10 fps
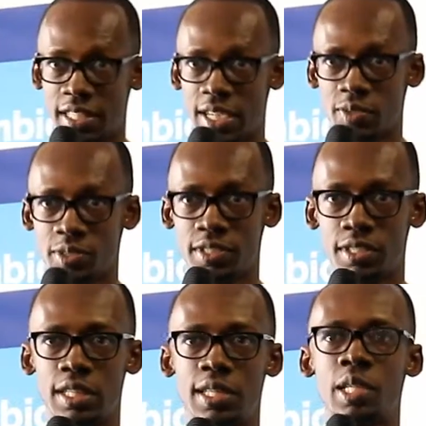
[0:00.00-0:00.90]
The
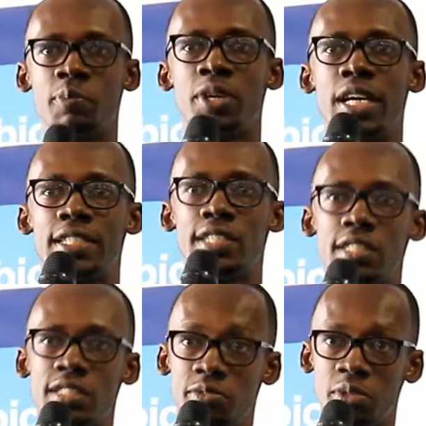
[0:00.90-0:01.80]
price
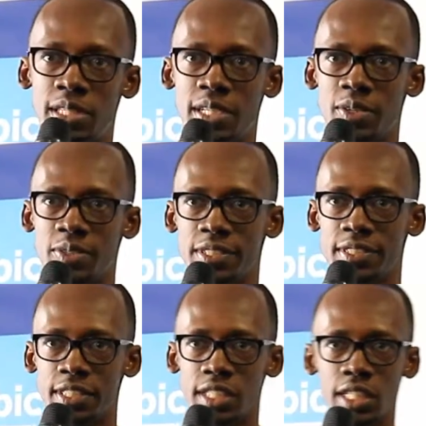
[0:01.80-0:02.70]
is 3,000,
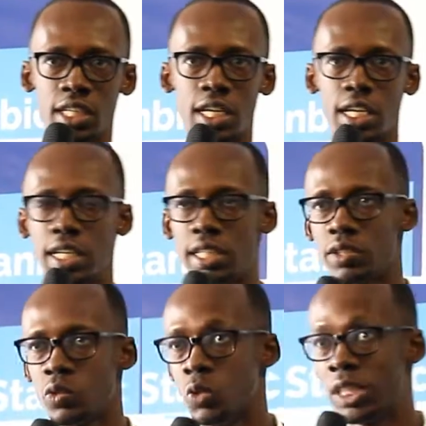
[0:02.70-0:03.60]
and
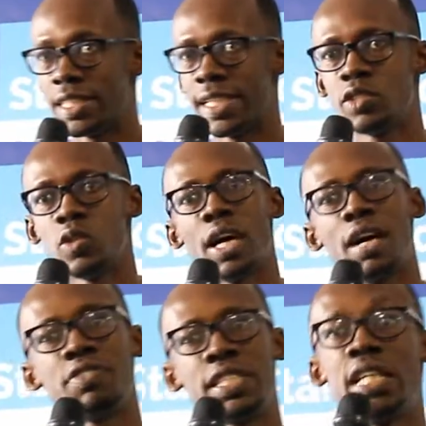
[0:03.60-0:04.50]
we intend to
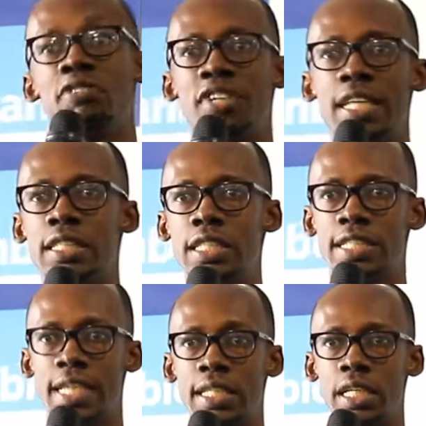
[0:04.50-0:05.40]
have 10
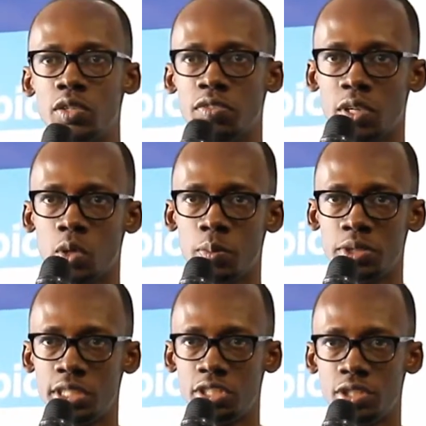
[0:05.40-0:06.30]
finalists at the end of the
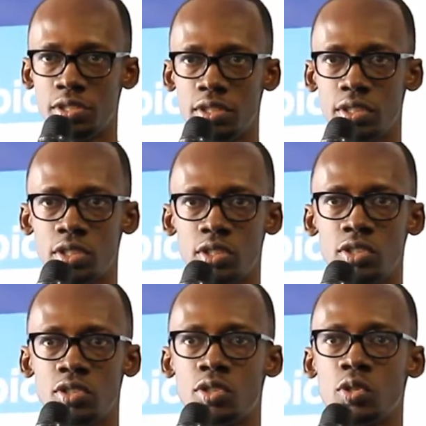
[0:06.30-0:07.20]
competition.
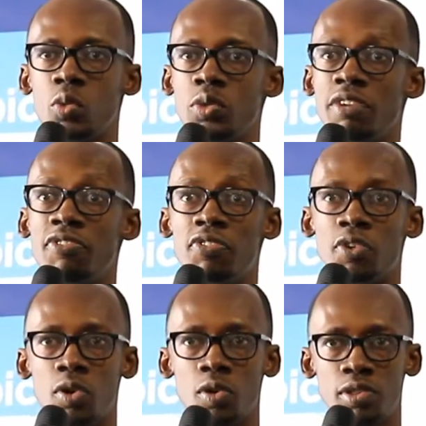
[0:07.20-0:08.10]
So the
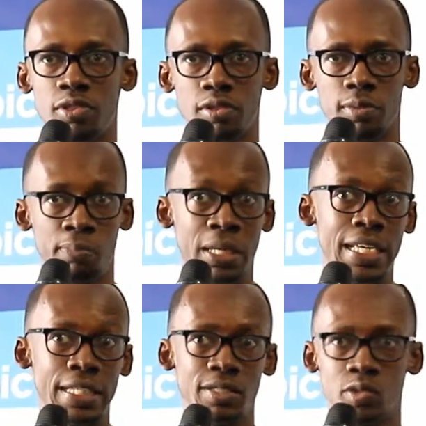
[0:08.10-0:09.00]
4th
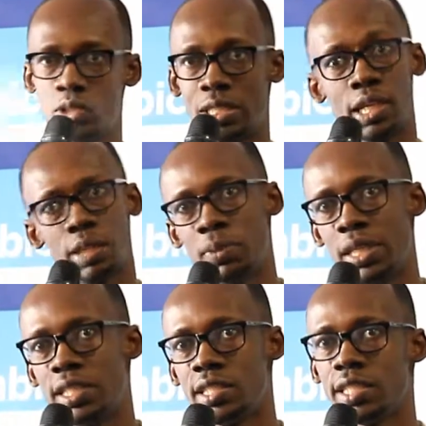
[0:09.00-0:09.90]
place to 10th
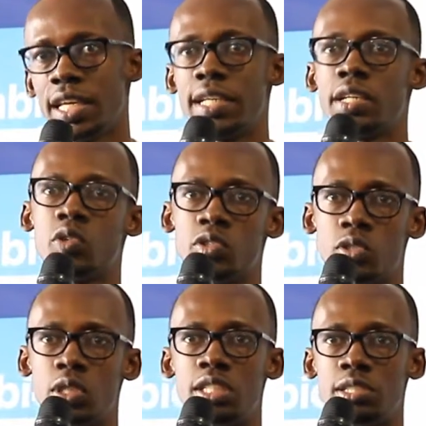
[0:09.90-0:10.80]
place get a
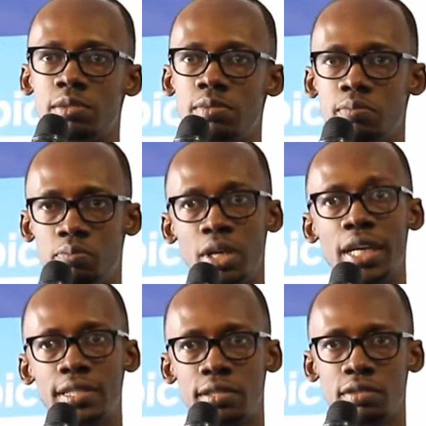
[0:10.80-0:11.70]
consolation
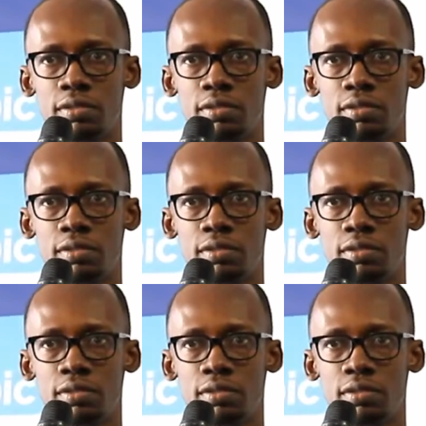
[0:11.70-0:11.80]
prize.